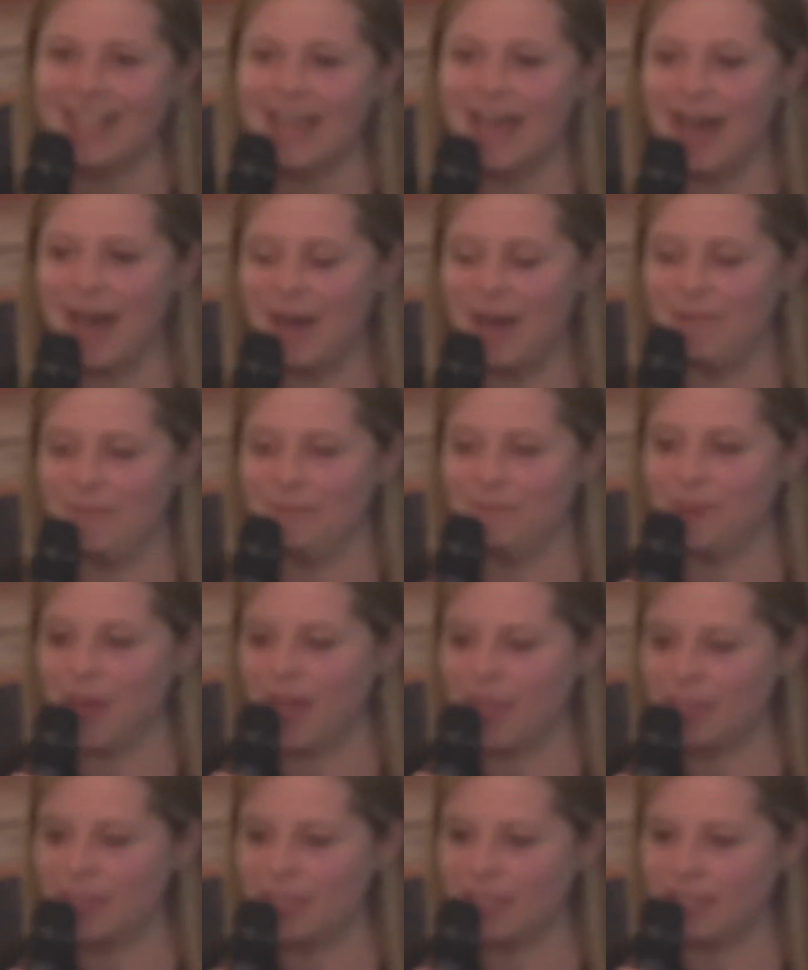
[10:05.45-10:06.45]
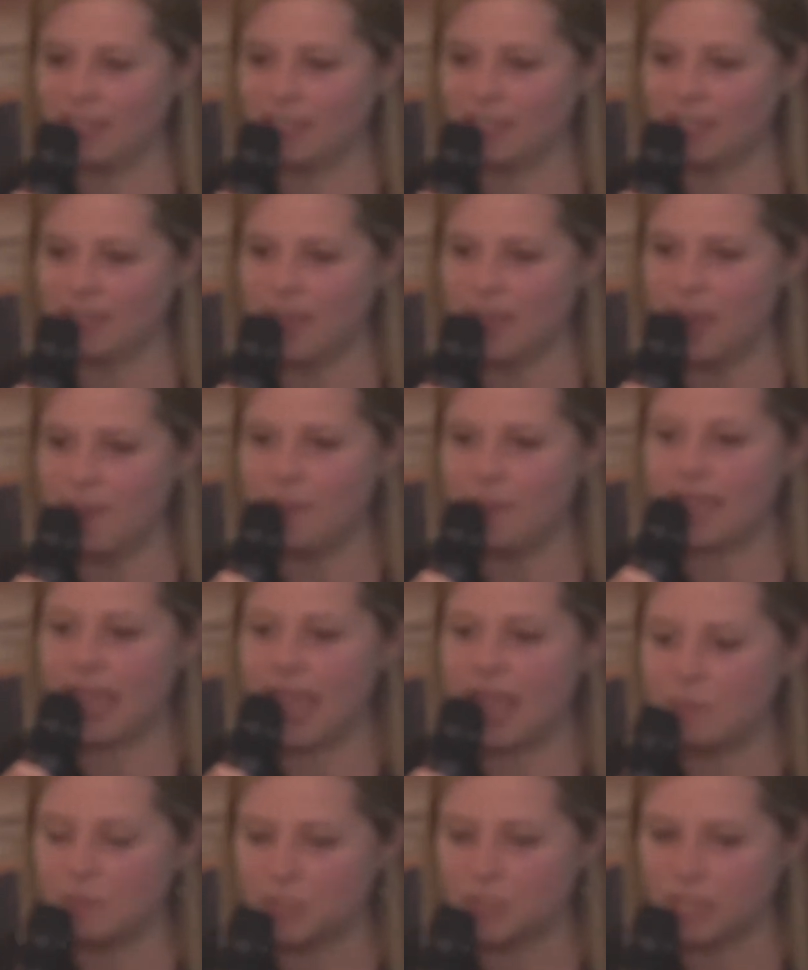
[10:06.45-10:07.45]
But I think being
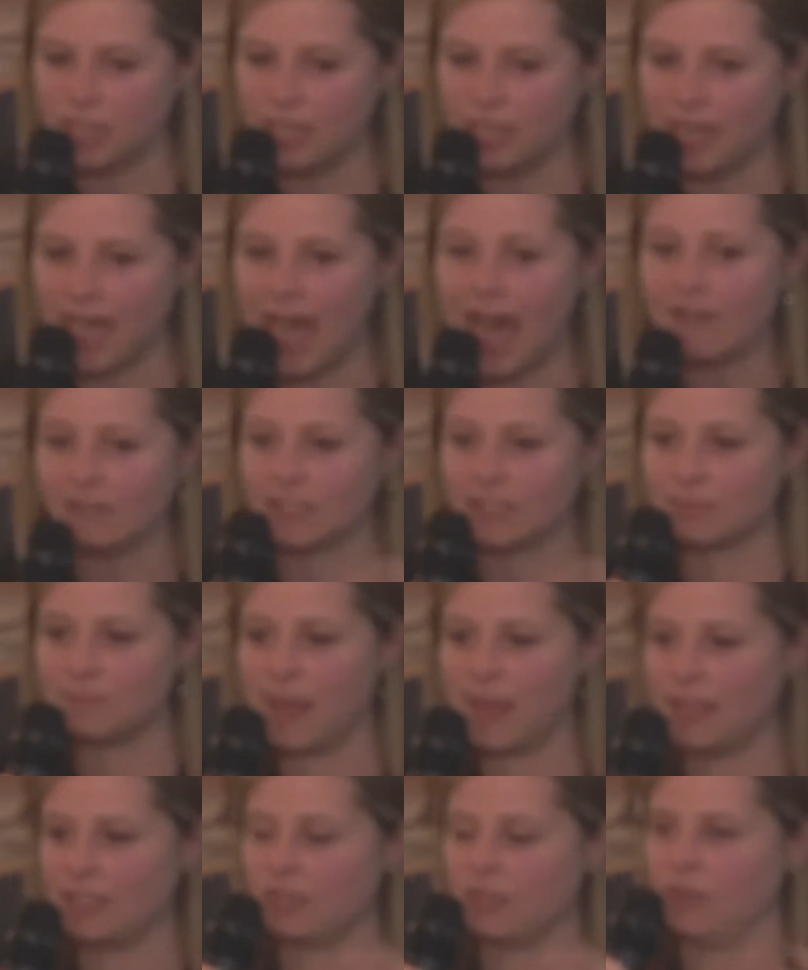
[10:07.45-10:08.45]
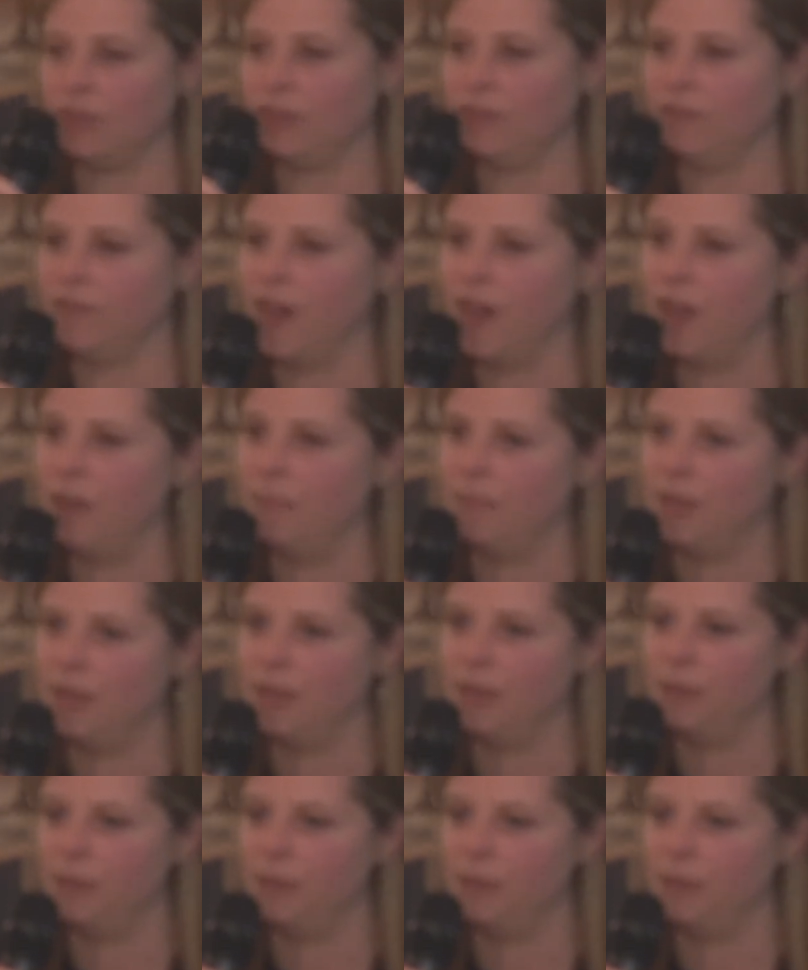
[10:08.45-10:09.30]
able to have a space or an environment